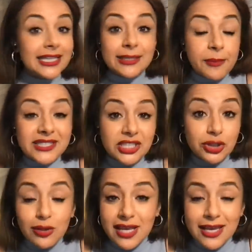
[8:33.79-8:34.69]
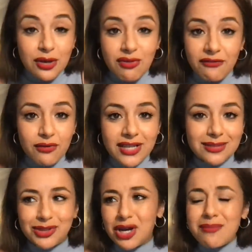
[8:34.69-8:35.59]
The position on the E U
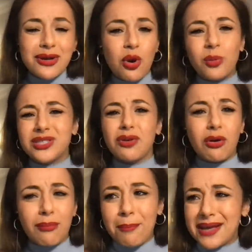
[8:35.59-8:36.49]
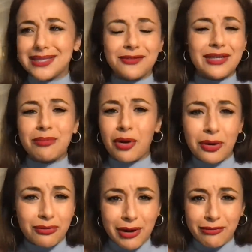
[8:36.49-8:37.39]
referendum, Jeremy Corbyn's not massively
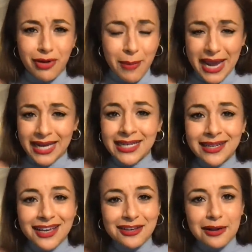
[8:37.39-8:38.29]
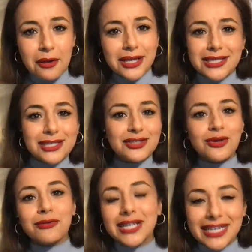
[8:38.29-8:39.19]
pro-Remain. You know, he's
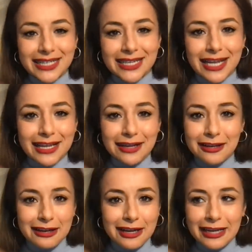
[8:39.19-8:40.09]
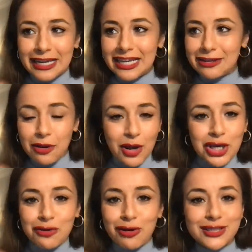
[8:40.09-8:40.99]
historically a, a, a, you know, a
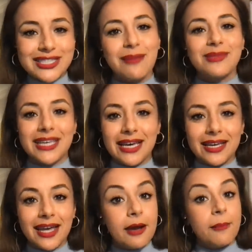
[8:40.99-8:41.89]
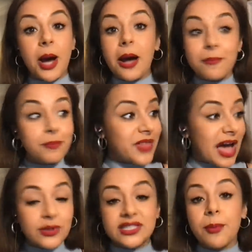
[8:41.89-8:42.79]
Eurosceptic, but
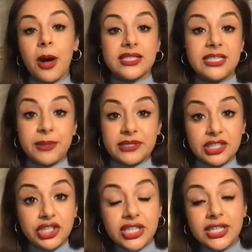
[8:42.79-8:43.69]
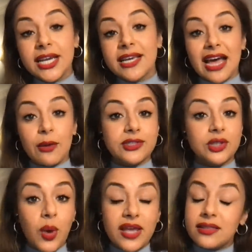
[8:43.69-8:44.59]
that was the party position. That was
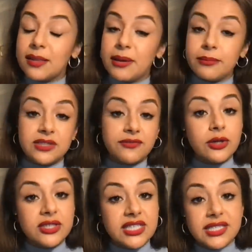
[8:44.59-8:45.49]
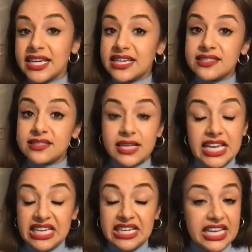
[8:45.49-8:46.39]
the way that the members voted. He's,
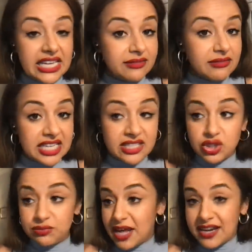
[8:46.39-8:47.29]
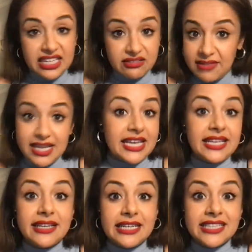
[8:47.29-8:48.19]
he, he, he, and he,
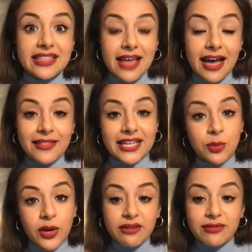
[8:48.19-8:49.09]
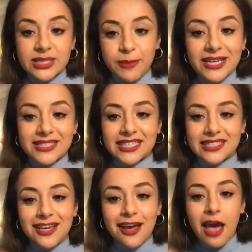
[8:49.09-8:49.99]
he, he did that. That's what he respected.